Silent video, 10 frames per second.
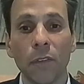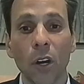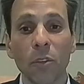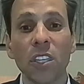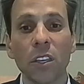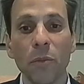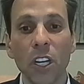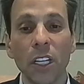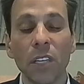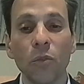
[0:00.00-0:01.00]
pharmacy
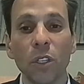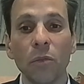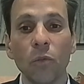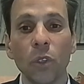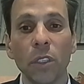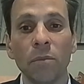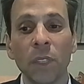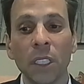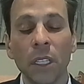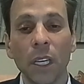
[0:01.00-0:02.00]
community would
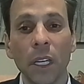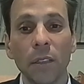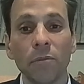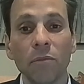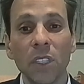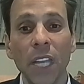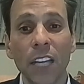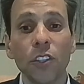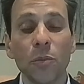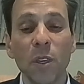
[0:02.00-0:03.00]

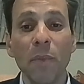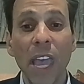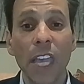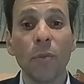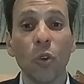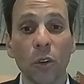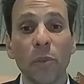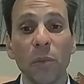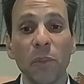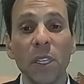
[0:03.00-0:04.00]
not just be paying more,
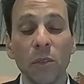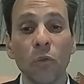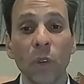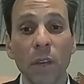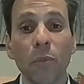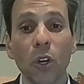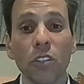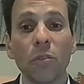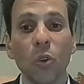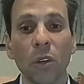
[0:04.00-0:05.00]
but be
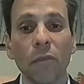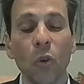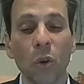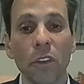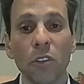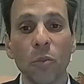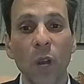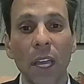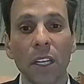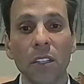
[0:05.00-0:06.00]
reimbursed more for those
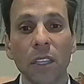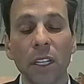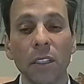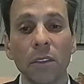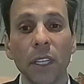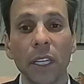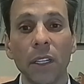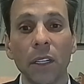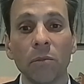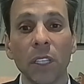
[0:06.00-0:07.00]
products that
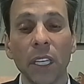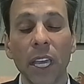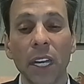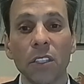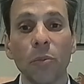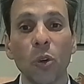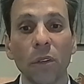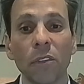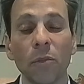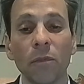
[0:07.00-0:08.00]
are getting
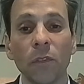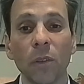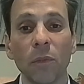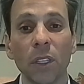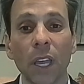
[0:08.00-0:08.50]
support from the